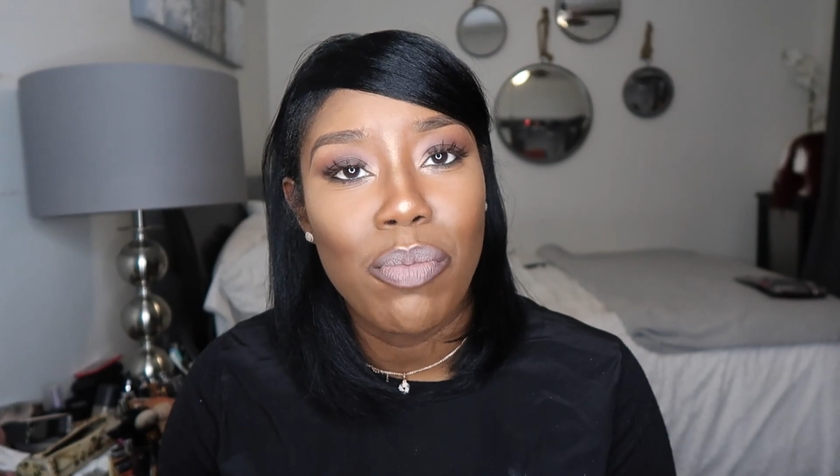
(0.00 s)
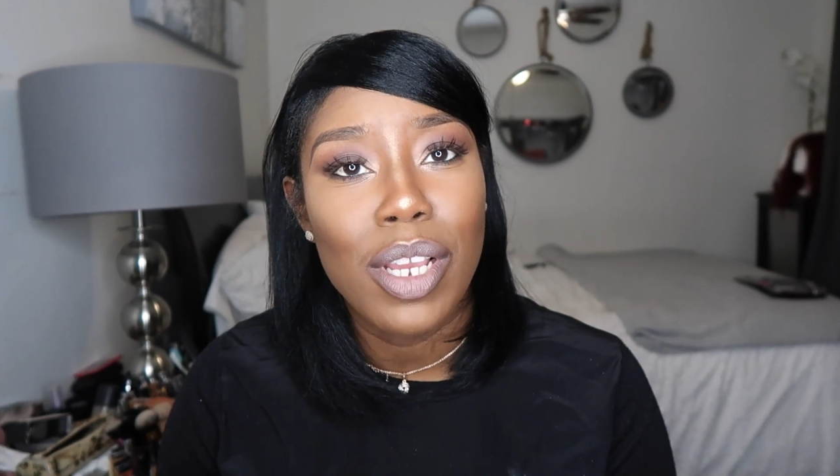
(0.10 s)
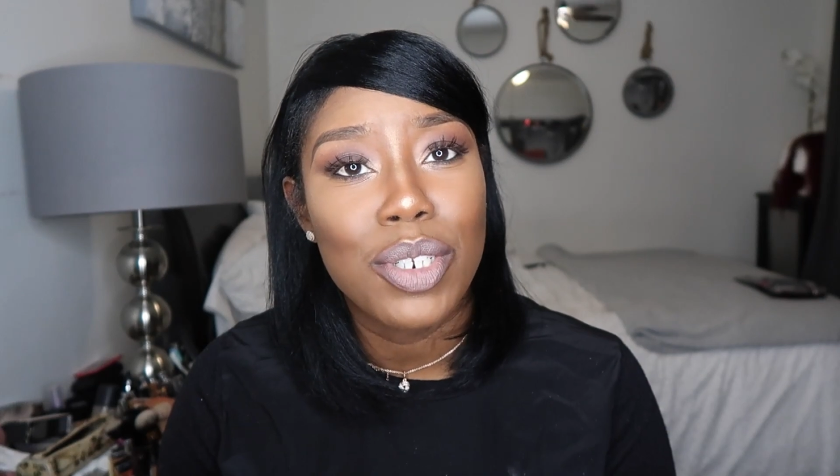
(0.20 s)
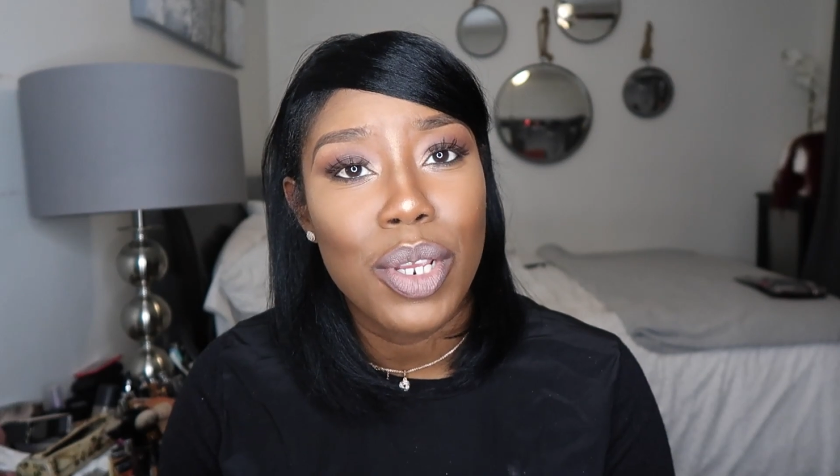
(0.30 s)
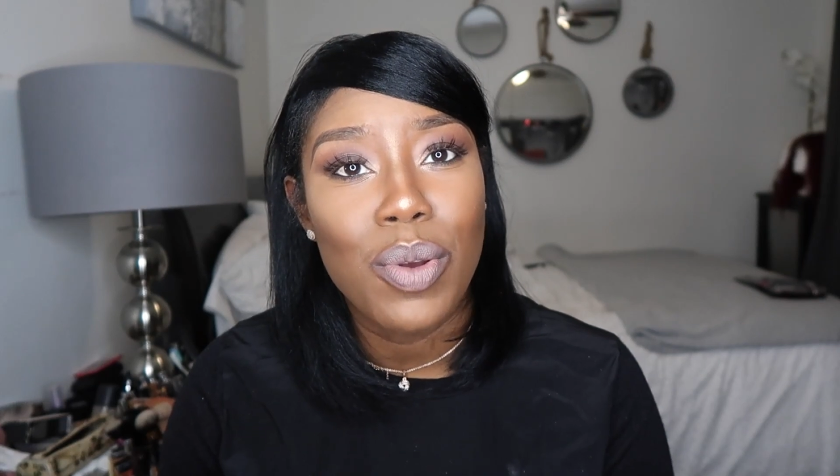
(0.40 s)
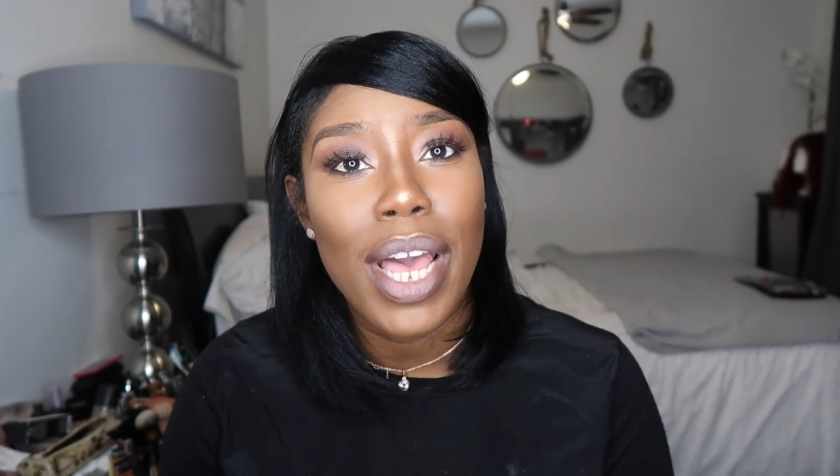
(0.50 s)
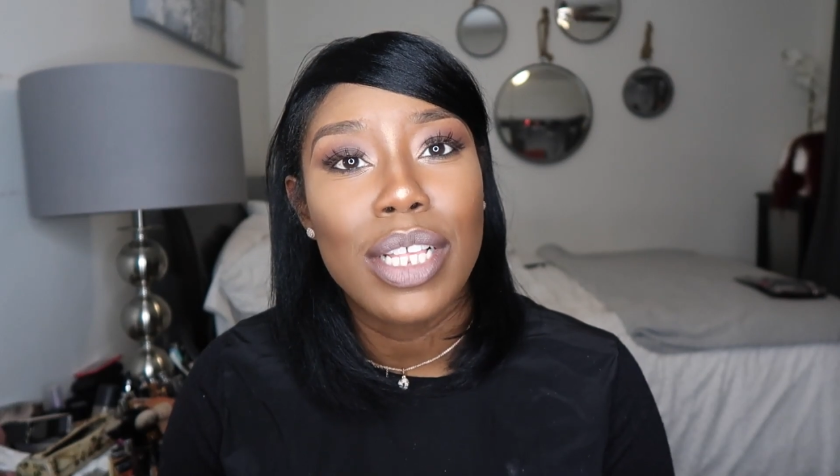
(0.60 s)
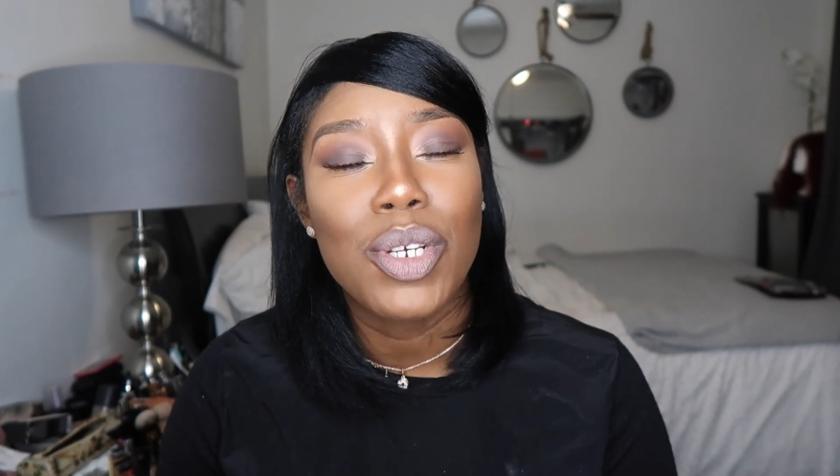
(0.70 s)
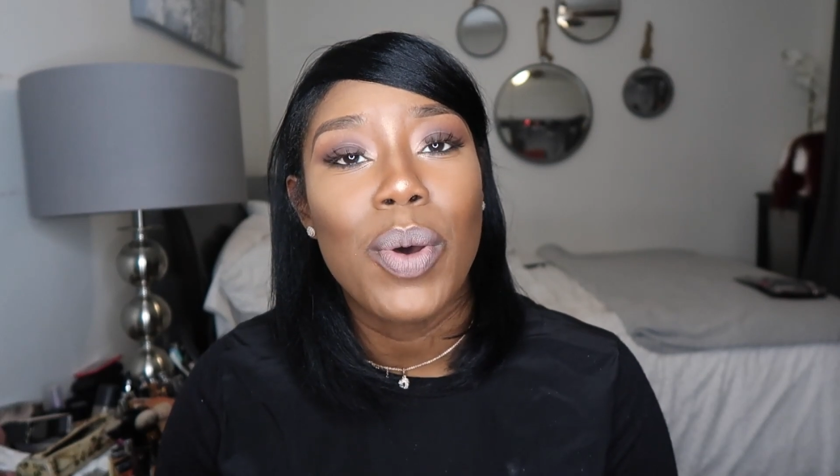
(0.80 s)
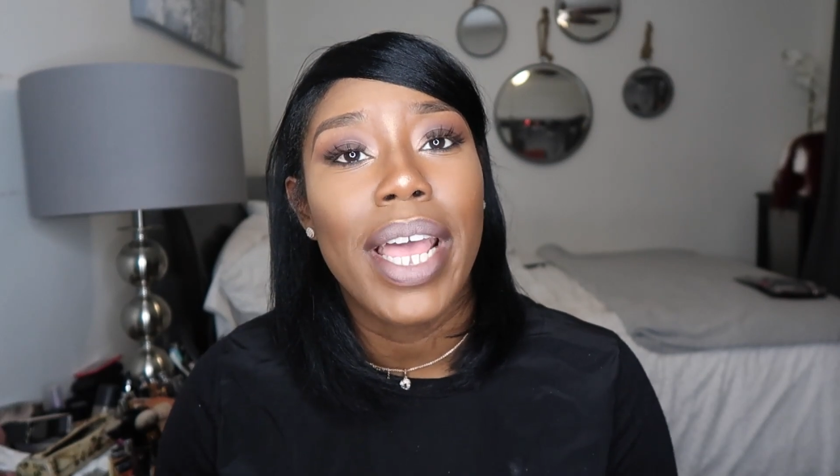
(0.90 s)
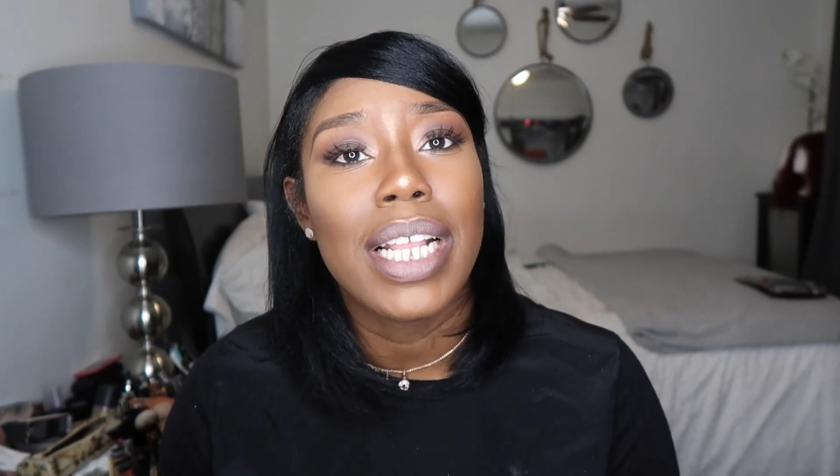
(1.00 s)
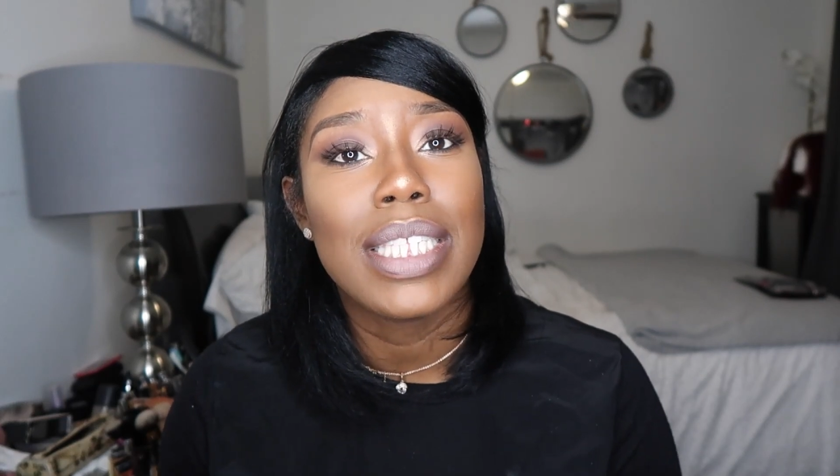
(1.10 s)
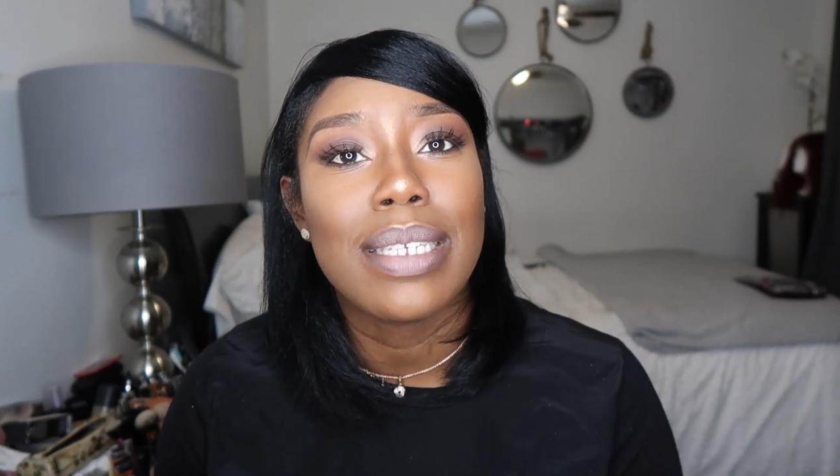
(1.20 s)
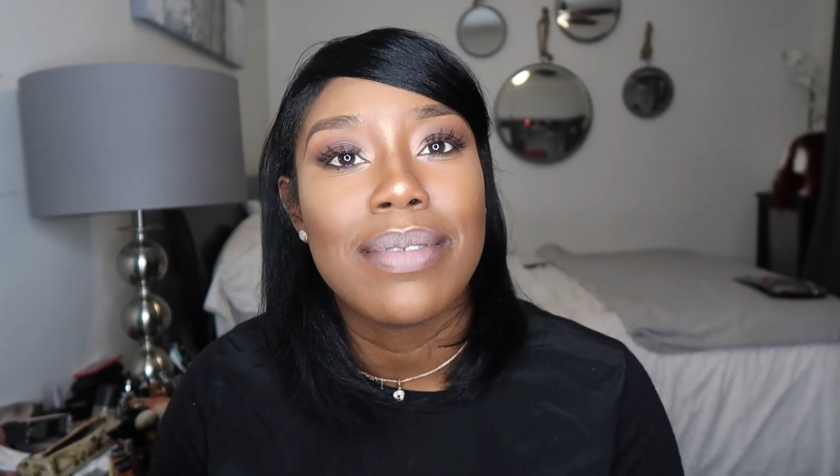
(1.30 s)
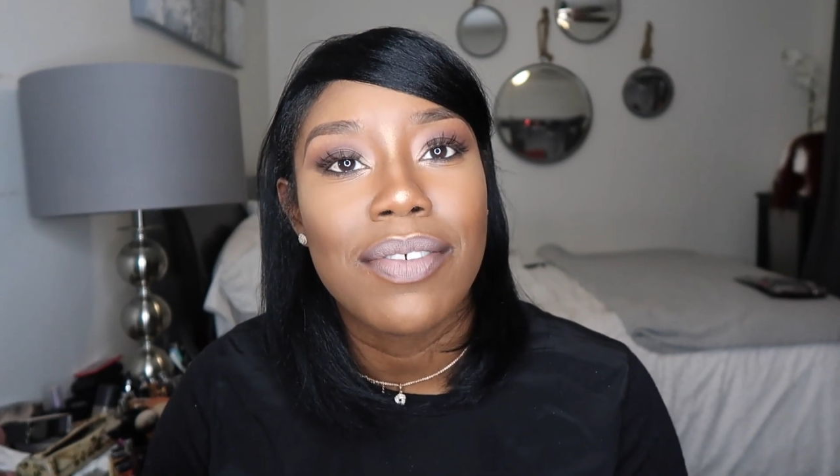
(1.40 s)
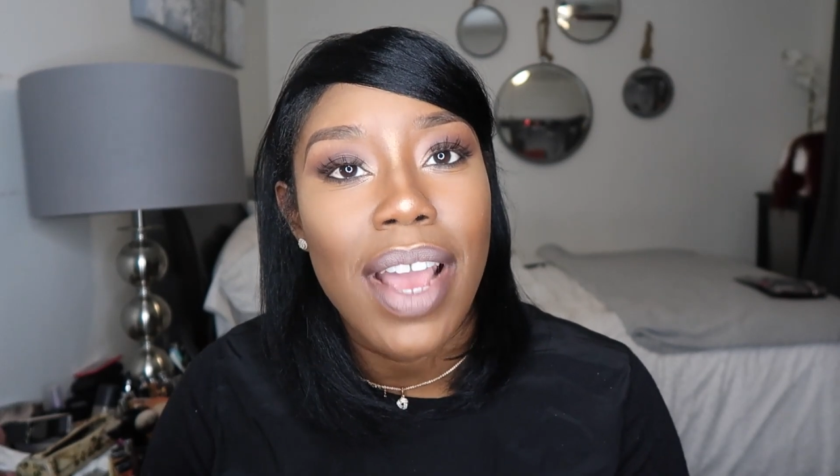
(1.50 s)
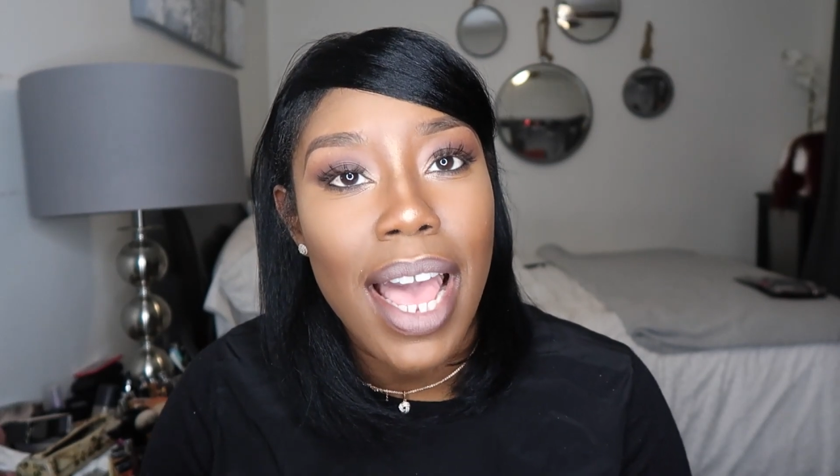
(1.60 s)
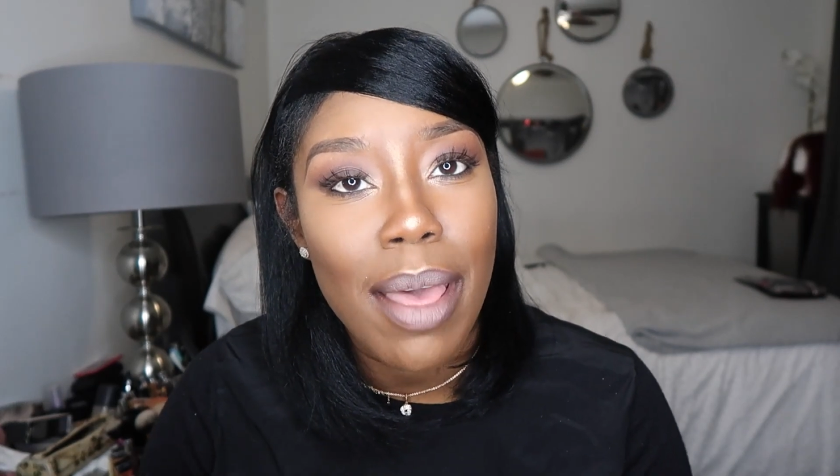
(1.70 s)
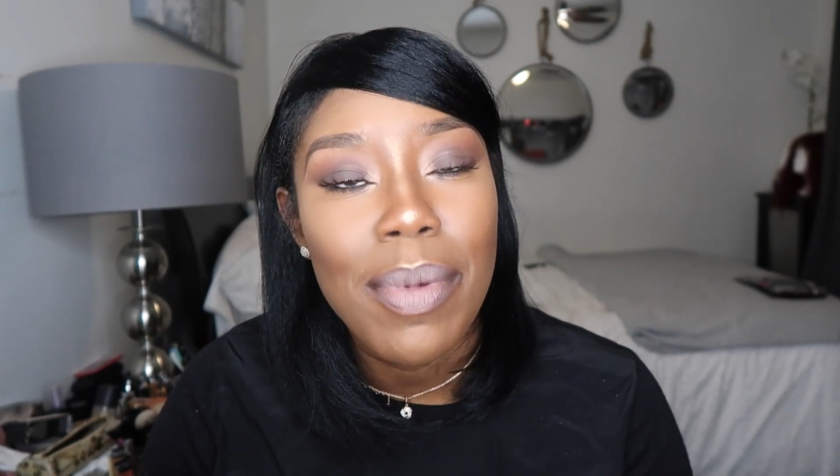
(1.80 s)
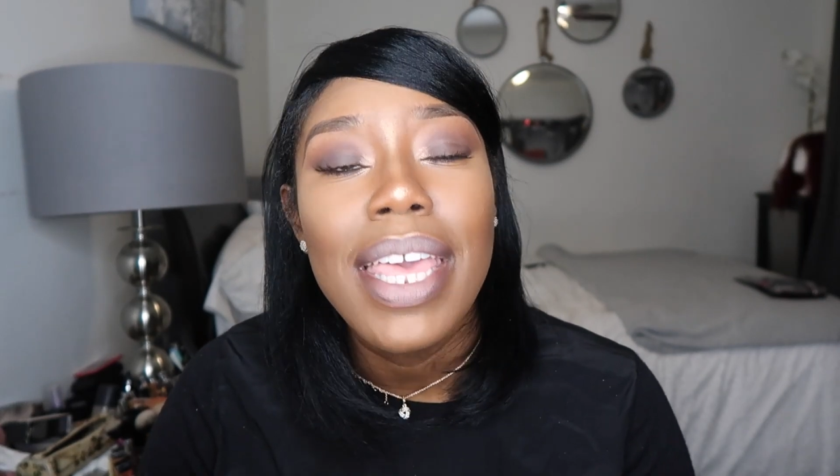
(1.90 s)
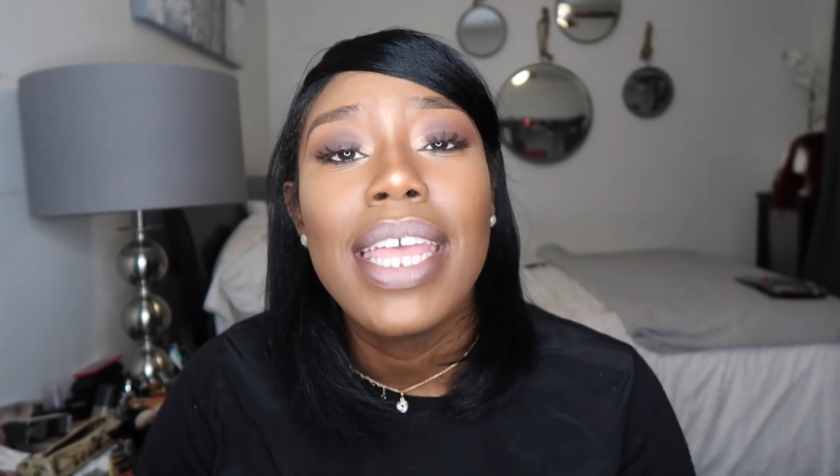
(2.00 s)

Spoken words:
make sure you guys go ahead and subscribe.